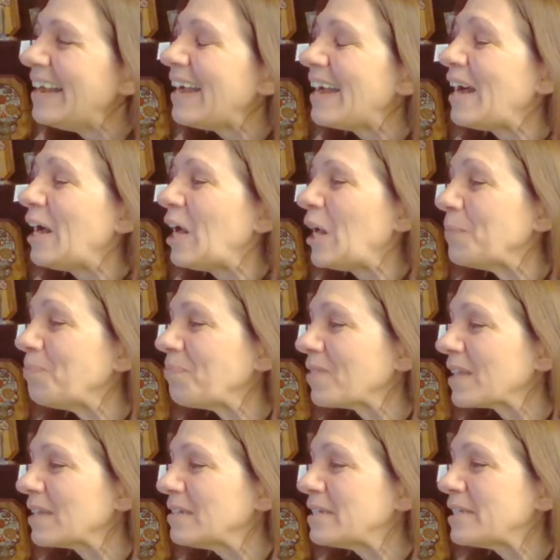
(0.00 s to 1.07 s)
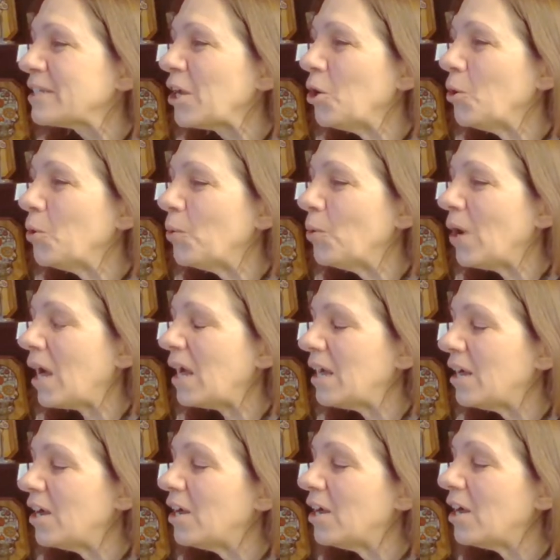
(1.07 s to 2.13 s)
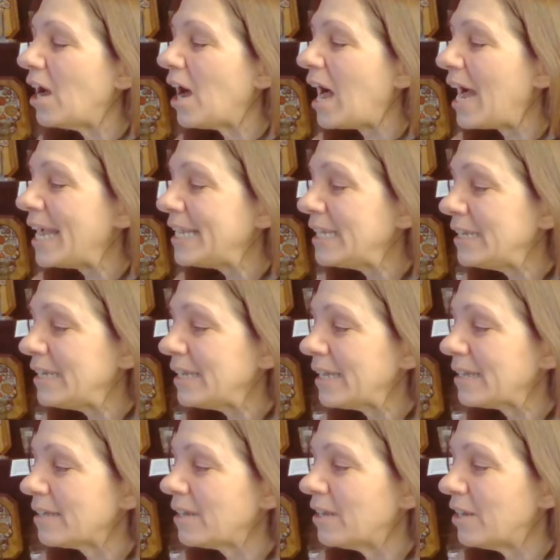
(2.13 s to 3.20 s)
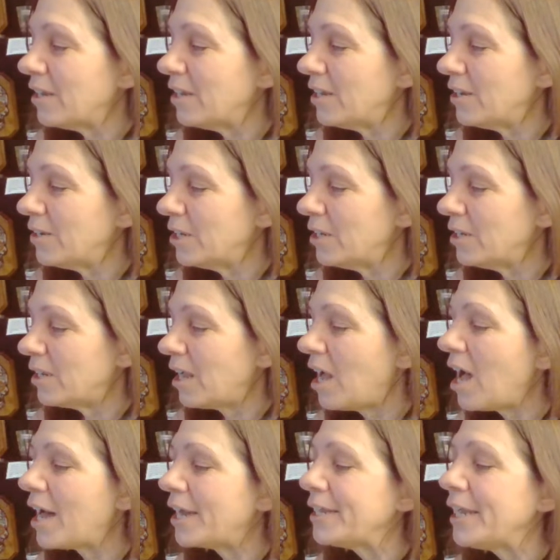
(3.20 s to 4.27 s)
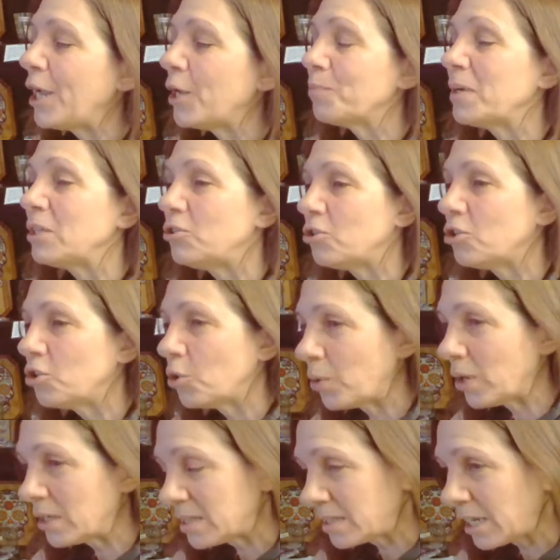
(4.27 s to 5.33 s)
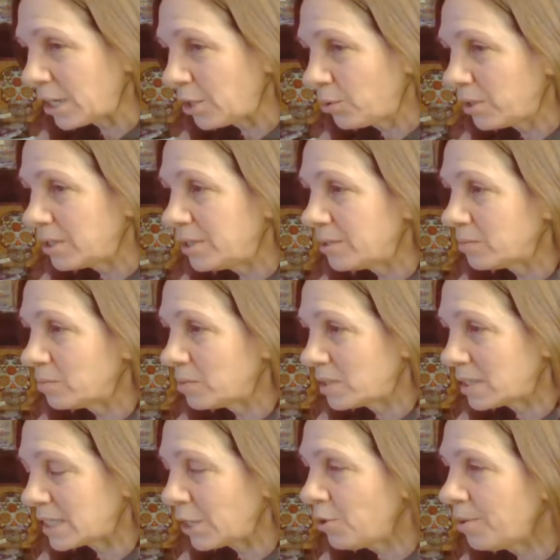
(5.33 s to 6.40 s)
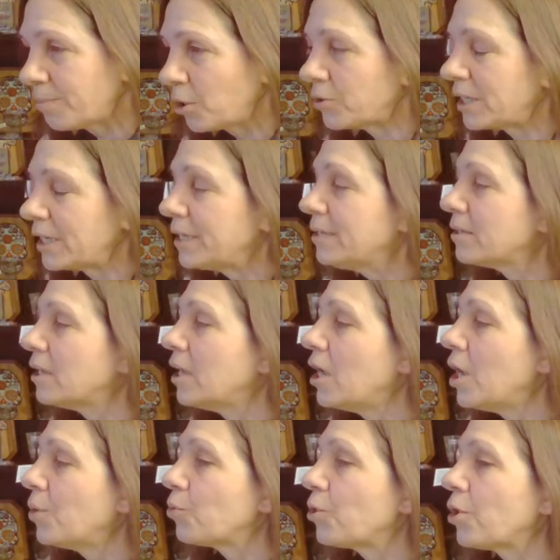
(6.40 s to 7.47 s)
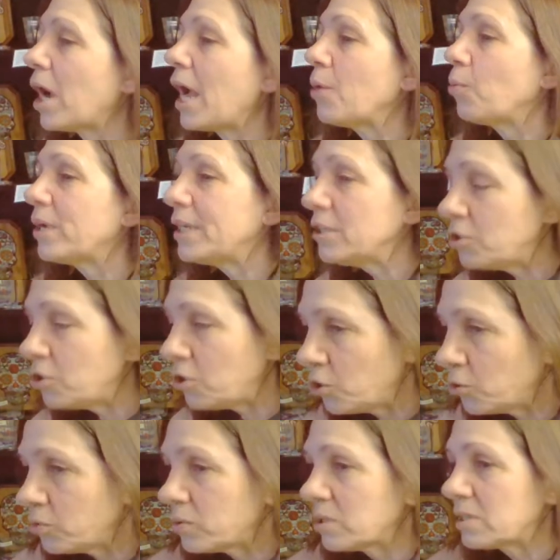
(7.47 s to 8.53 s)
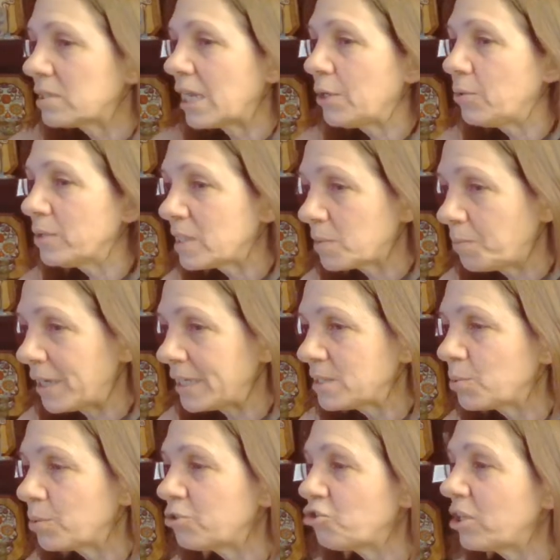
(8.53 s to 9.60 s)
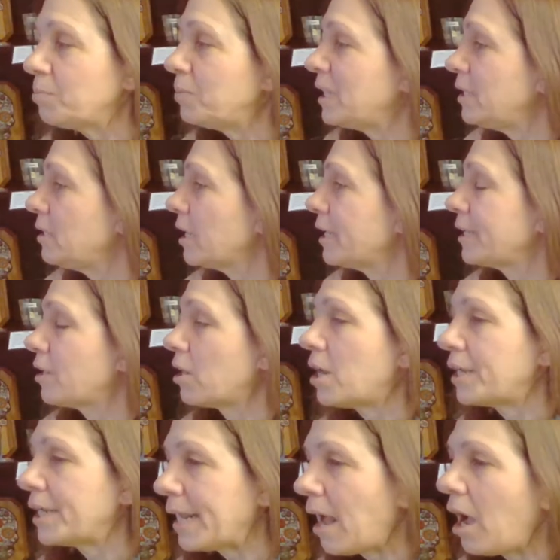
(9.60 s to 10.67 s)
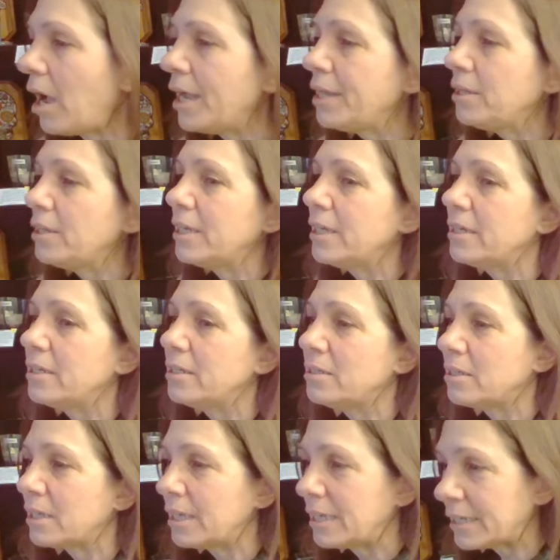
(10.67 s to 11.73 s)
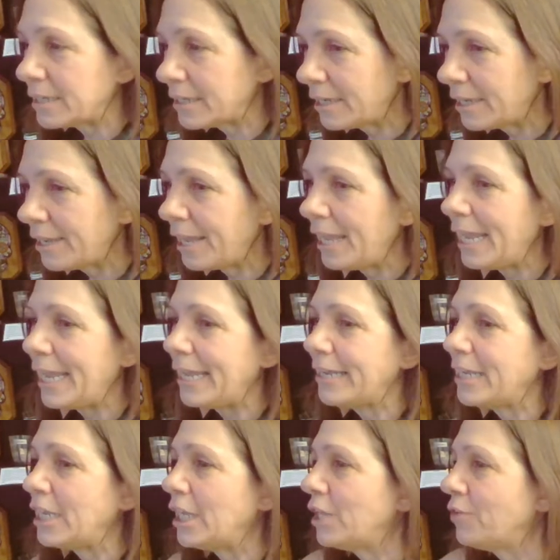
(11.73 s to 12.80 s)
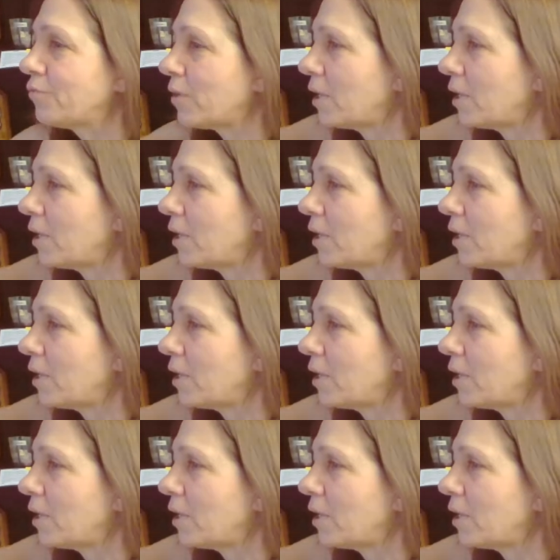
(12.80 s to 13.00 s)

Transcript: um, so uh, I, uh, Hannah helped me do a sacred ceremony where I went into sacred space, which can be like on an island, in a cave.